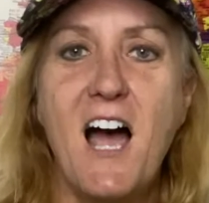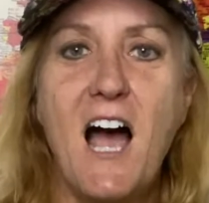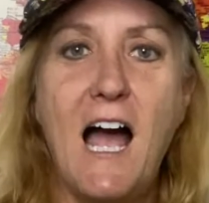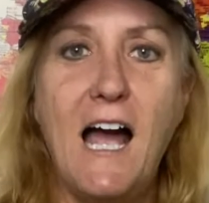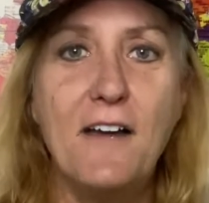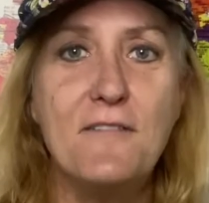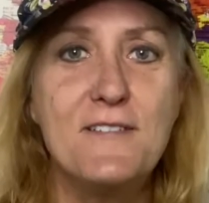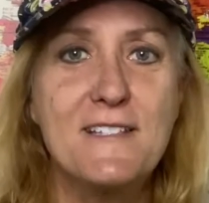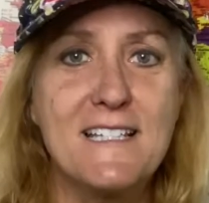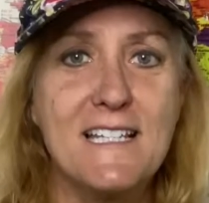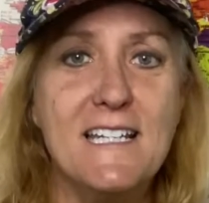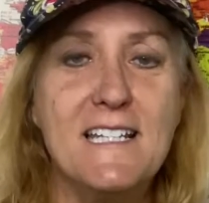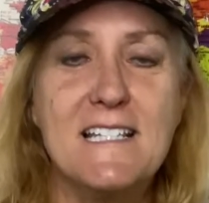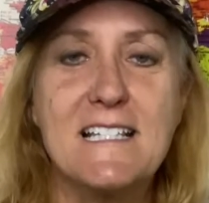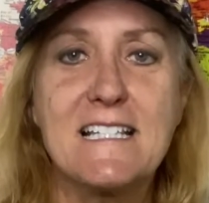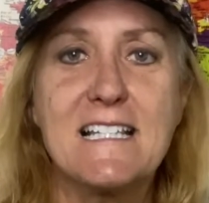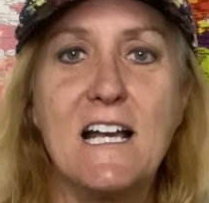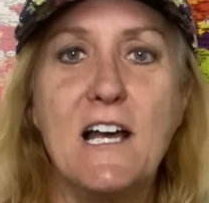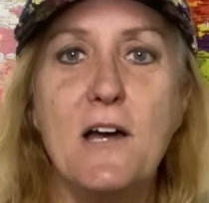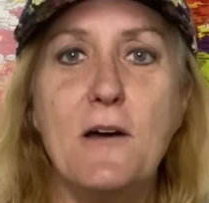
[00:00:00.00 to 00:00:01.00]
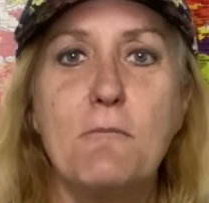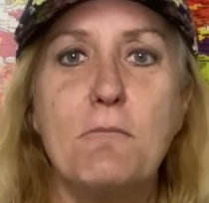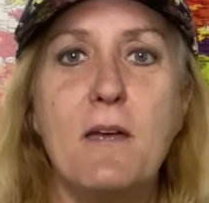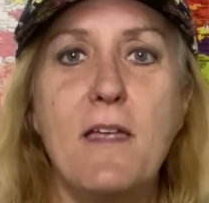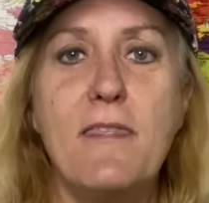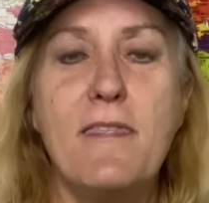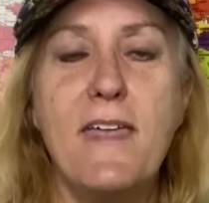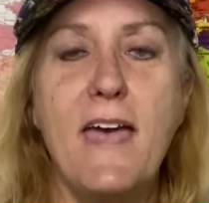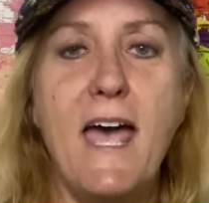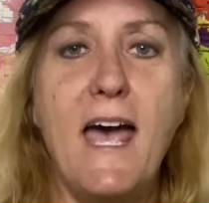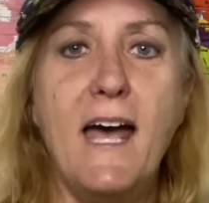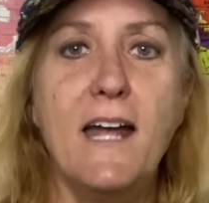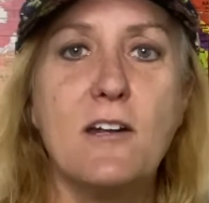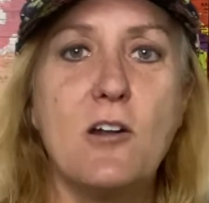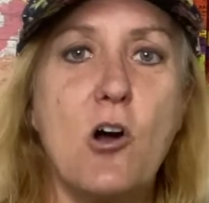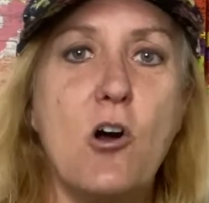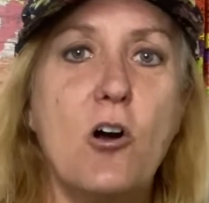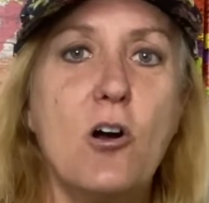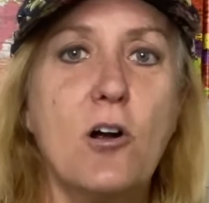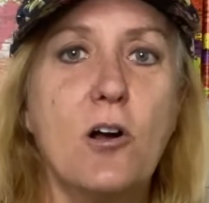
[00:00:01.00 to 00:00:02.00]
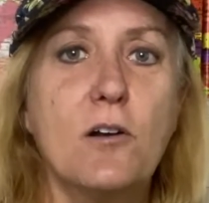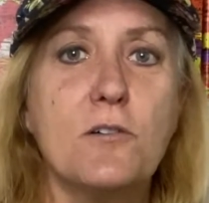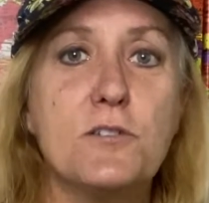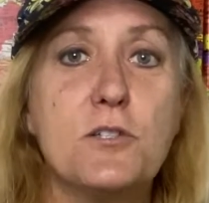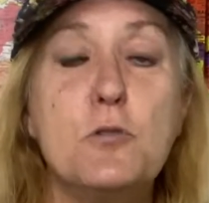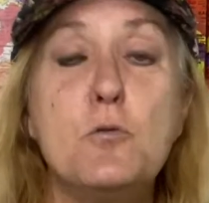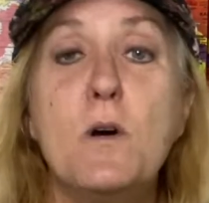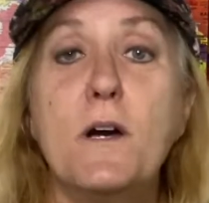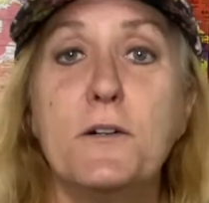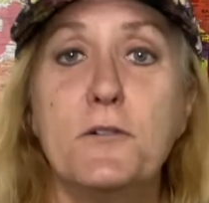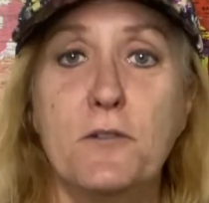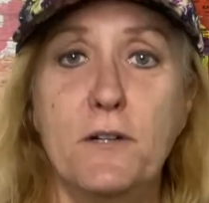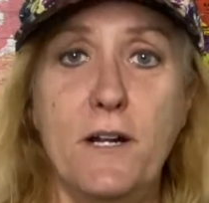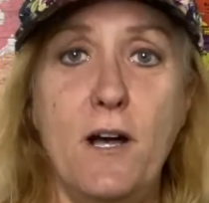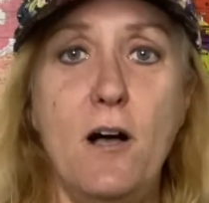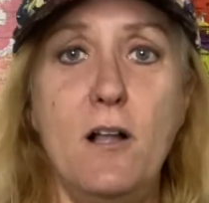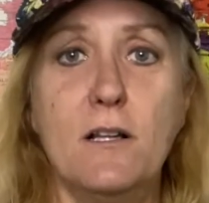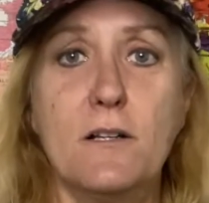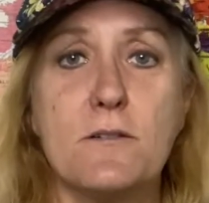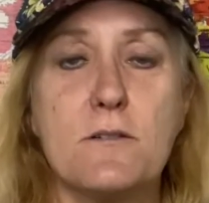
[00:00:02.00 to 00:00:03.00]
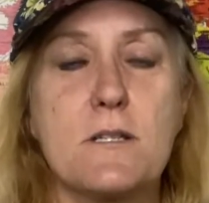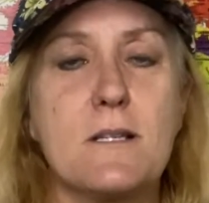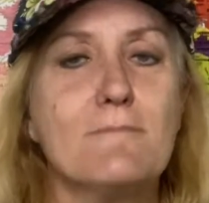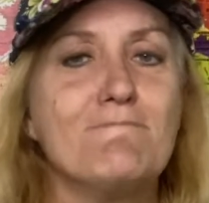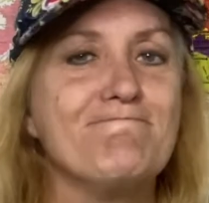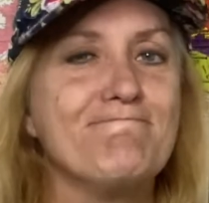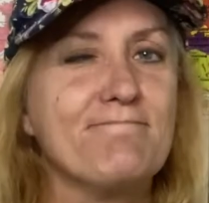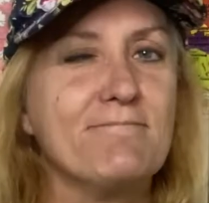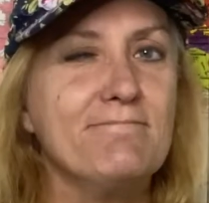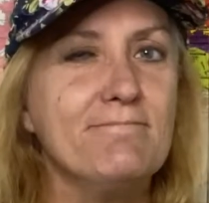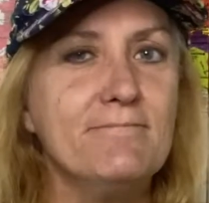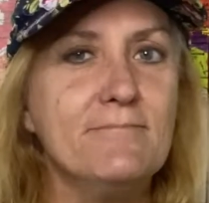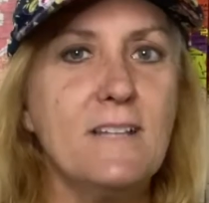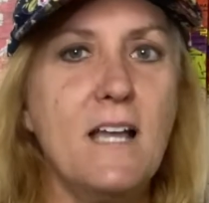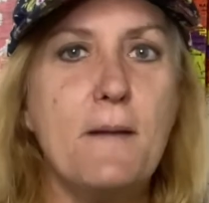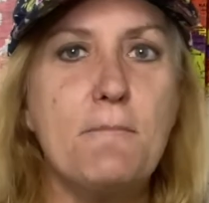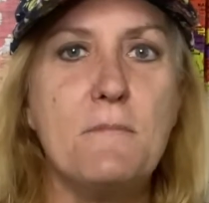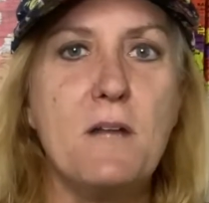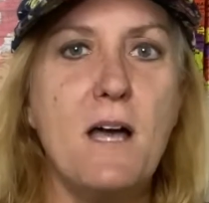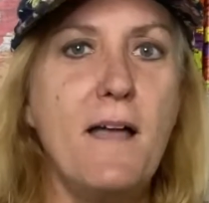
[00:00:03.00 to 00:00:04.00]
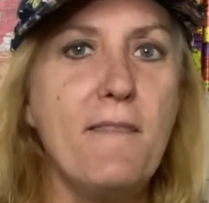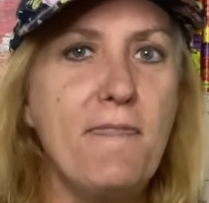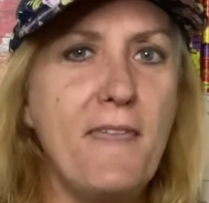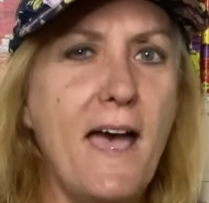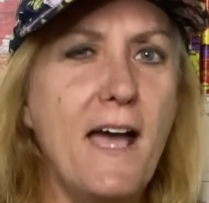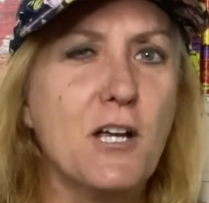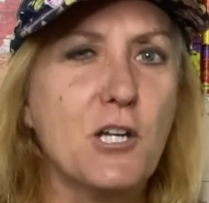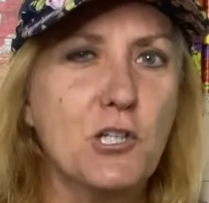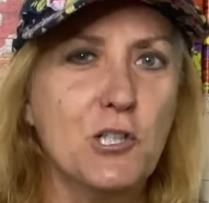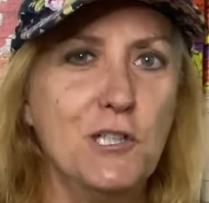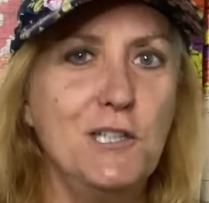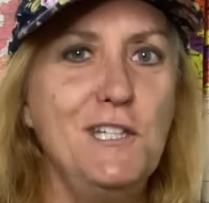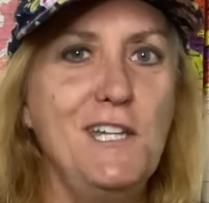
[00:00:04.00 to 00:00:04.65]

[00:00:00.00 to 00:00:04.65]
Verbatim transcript: I've seen some that are $200. Mm, I'm not that good